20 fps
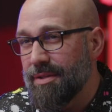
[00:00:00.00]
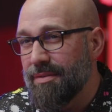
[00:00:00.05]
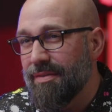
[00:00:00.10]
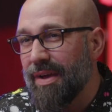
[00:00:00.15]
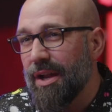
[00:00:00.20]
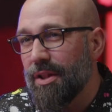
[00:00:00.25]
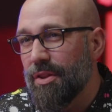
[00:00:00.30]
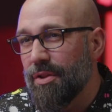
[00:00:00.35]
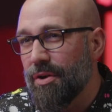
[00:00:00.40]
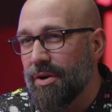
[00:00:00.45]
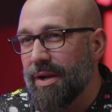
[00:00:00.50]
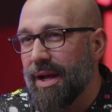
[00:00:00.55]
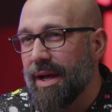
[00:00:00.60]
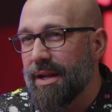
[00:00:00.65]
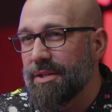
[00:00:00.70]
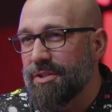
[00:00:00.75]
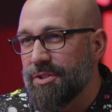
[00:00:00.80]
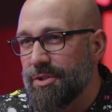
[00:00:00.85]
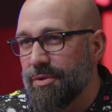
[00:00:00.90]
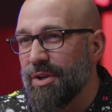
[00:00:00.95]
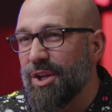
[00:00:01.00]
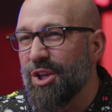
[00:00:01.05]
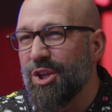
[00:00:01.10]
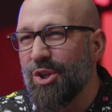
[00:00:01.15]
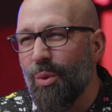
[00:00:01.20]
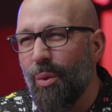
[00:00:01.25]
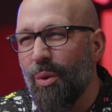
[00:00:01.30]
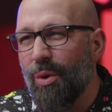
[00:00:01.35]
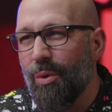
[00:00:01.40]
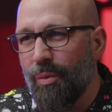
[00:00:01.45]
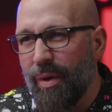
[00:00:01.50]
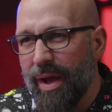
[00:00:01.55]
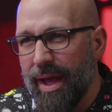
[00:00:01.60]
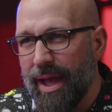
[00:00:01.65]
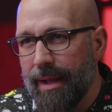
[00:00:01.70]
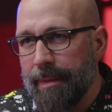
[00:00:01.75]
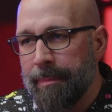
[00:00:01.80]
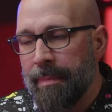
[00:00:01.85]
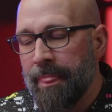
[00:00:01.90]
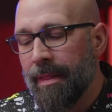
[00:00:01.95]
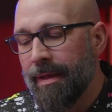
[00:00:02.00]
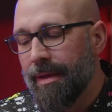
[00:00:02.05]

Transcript: You've got to learn how to do it your way.